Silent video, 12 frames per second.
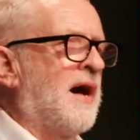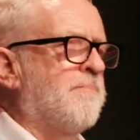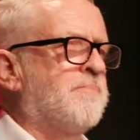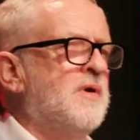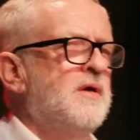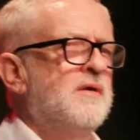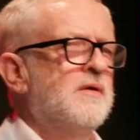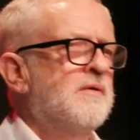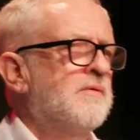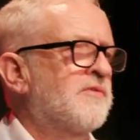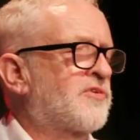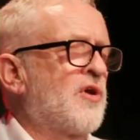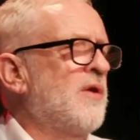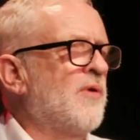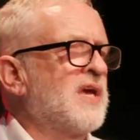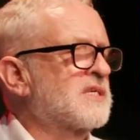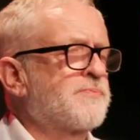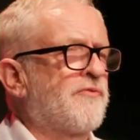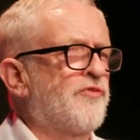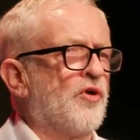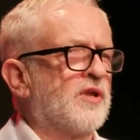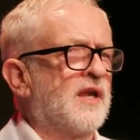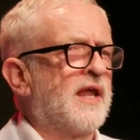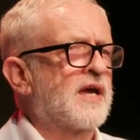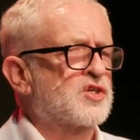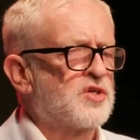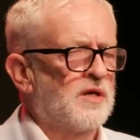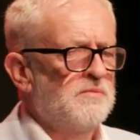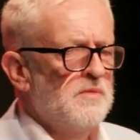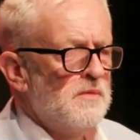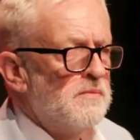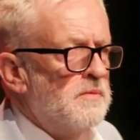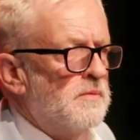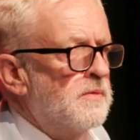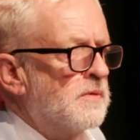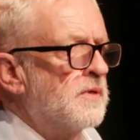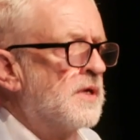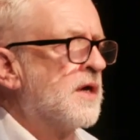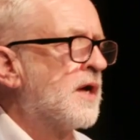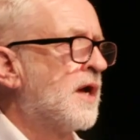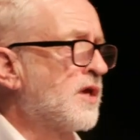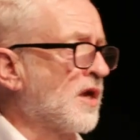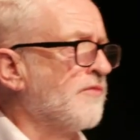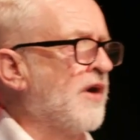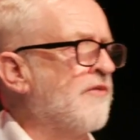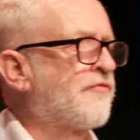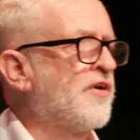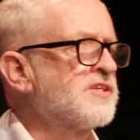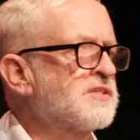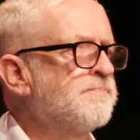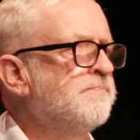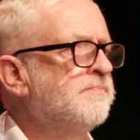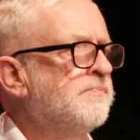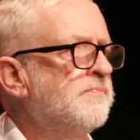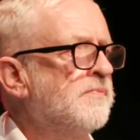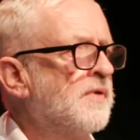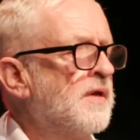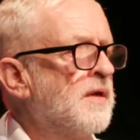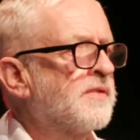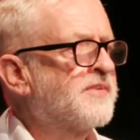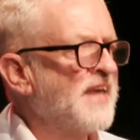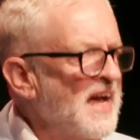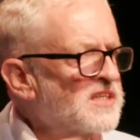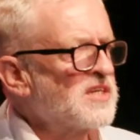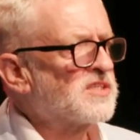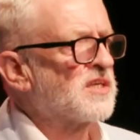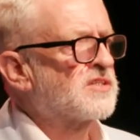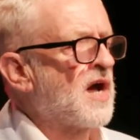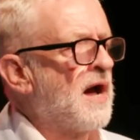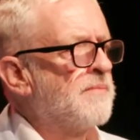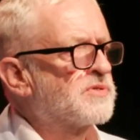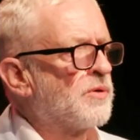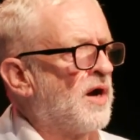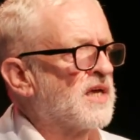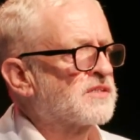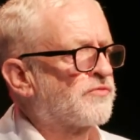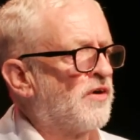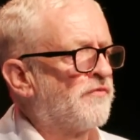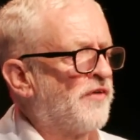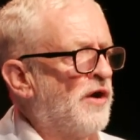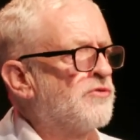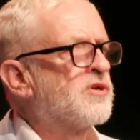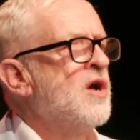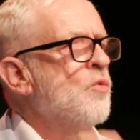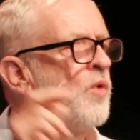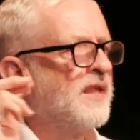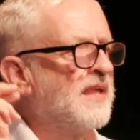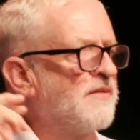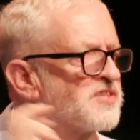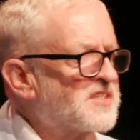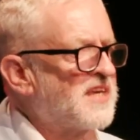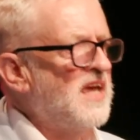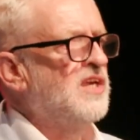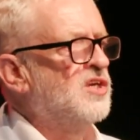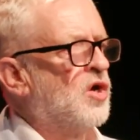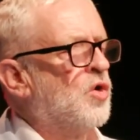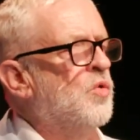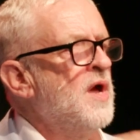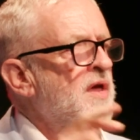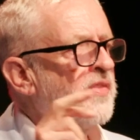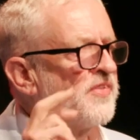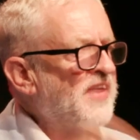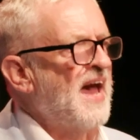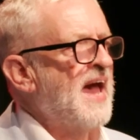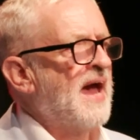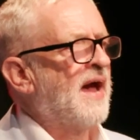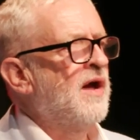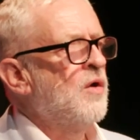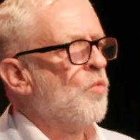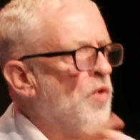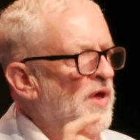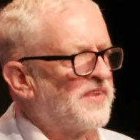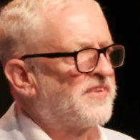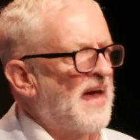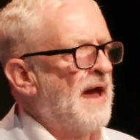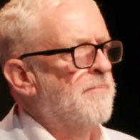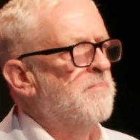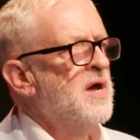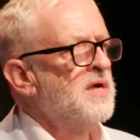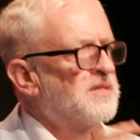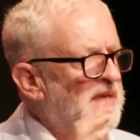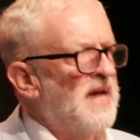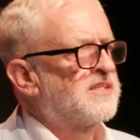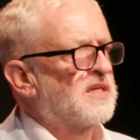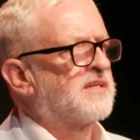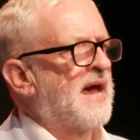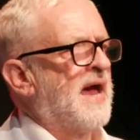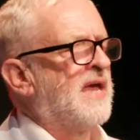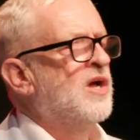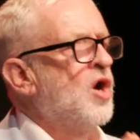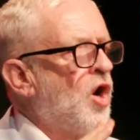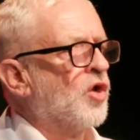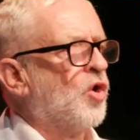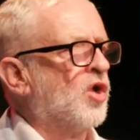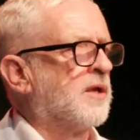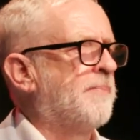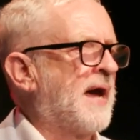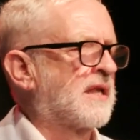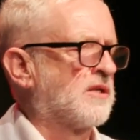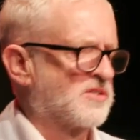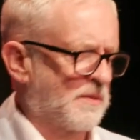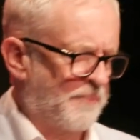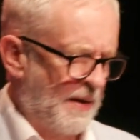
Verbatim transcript: up three weeks before an election. You're going to vote for us. That is the time to ask for a vote when they've seen you there with them day to day on all the battles that